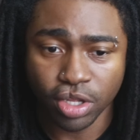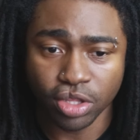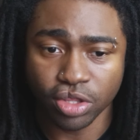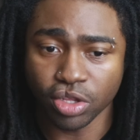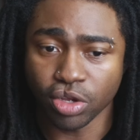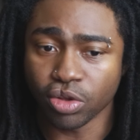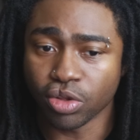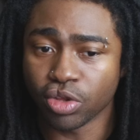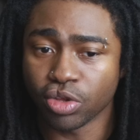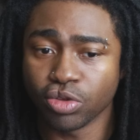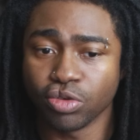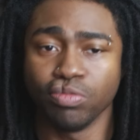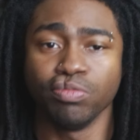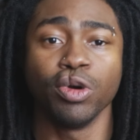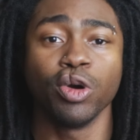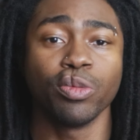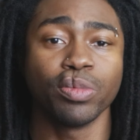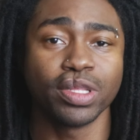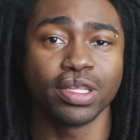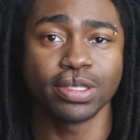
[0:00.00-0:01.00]
no little
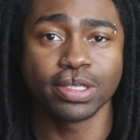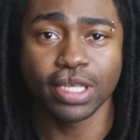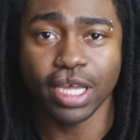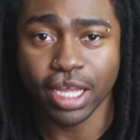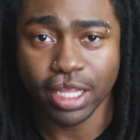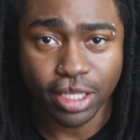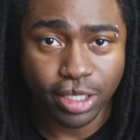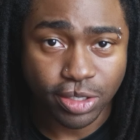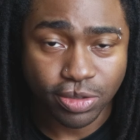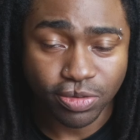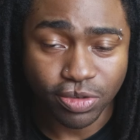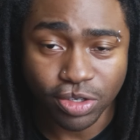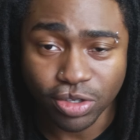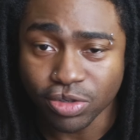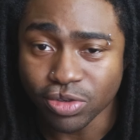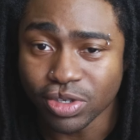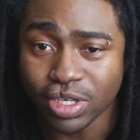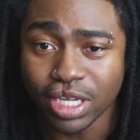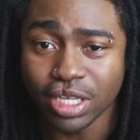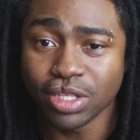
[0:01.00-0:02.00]
moment of silence for you.
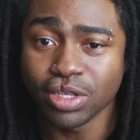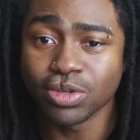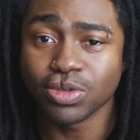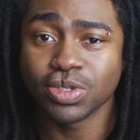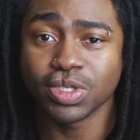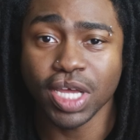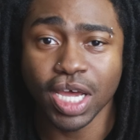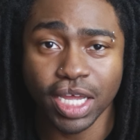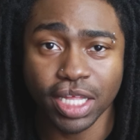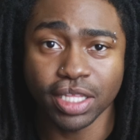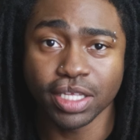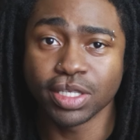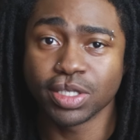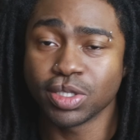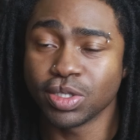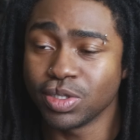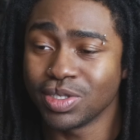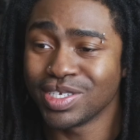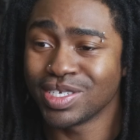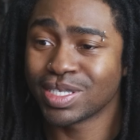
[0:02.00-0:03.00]
You get no
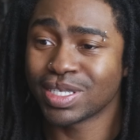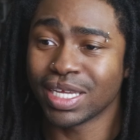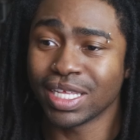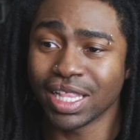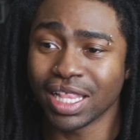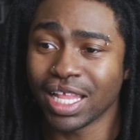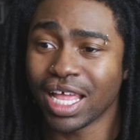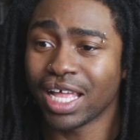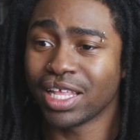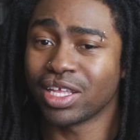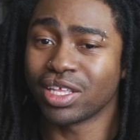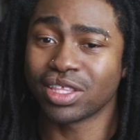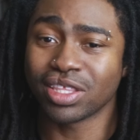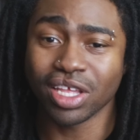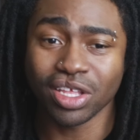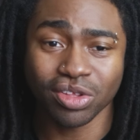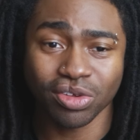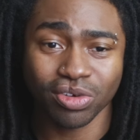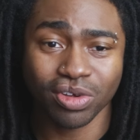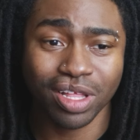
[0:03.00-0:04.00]
silence. You just get a lot of
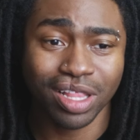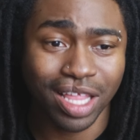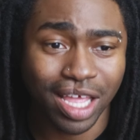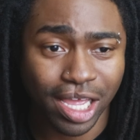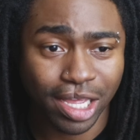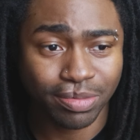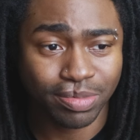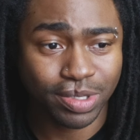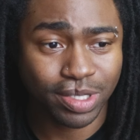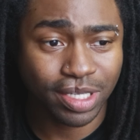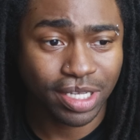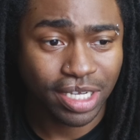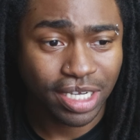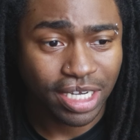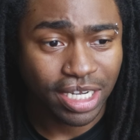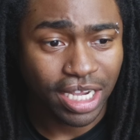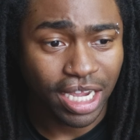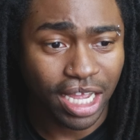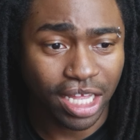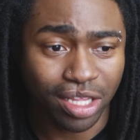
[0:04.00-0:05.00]
thunderclaps
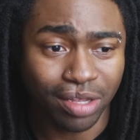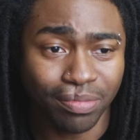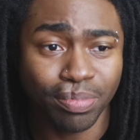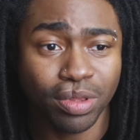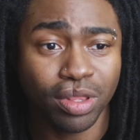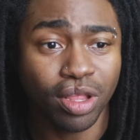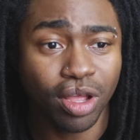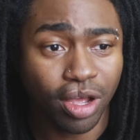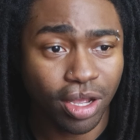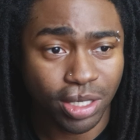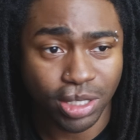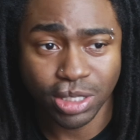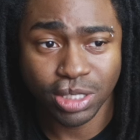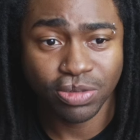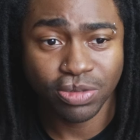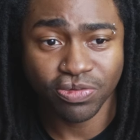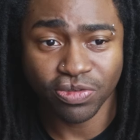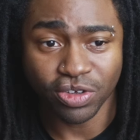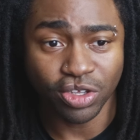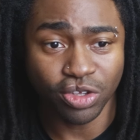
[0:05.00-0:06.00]
and applause
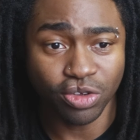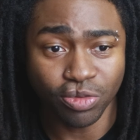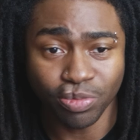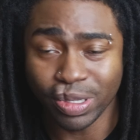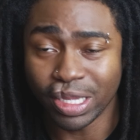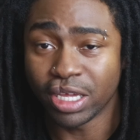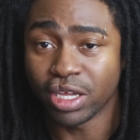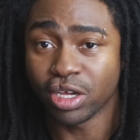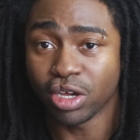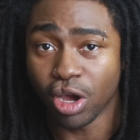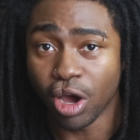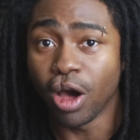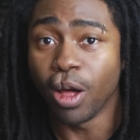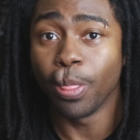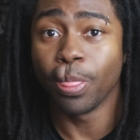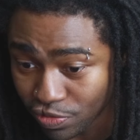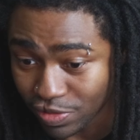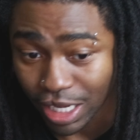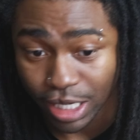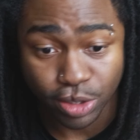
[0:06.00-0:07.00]
for you being
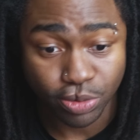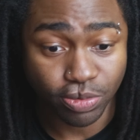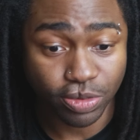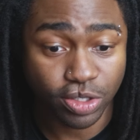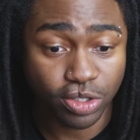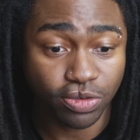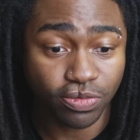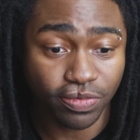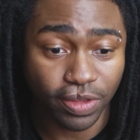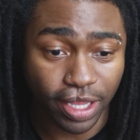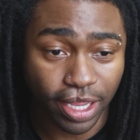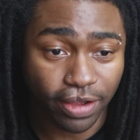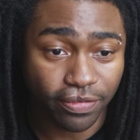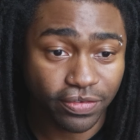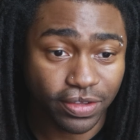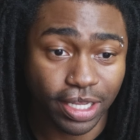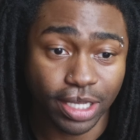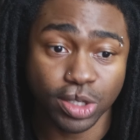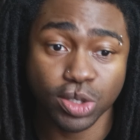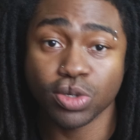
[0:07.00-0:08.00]
gone. That's what you've left.
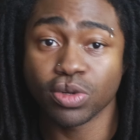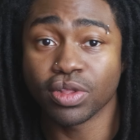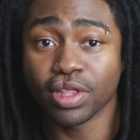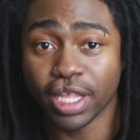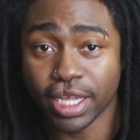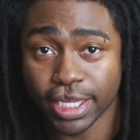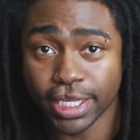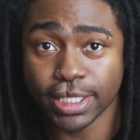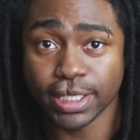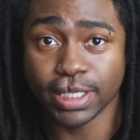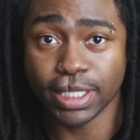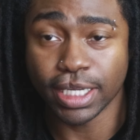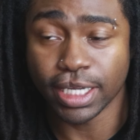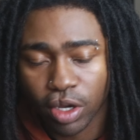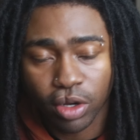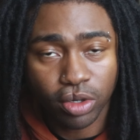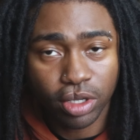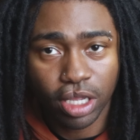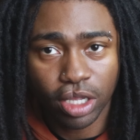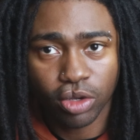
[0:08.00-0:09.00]
That's your legacy.
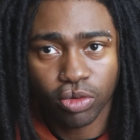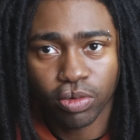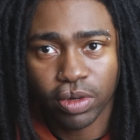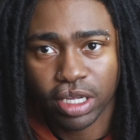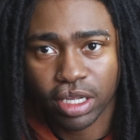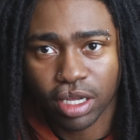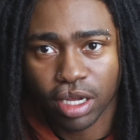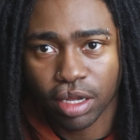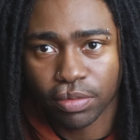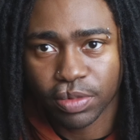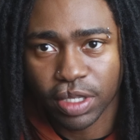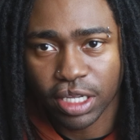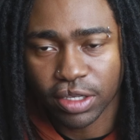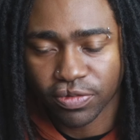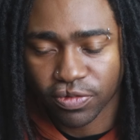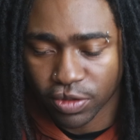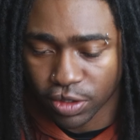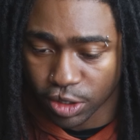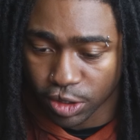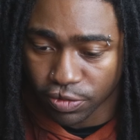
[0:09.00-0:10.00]
Okay, quick update
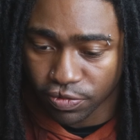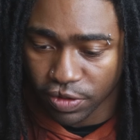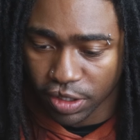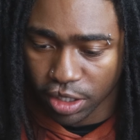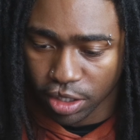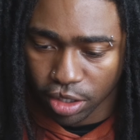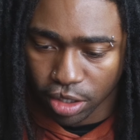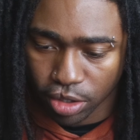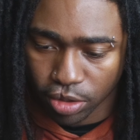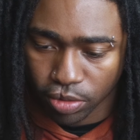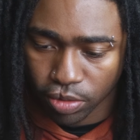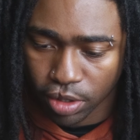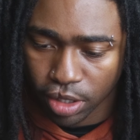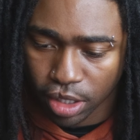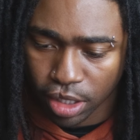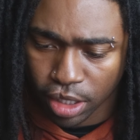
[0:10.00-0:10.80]
for this video.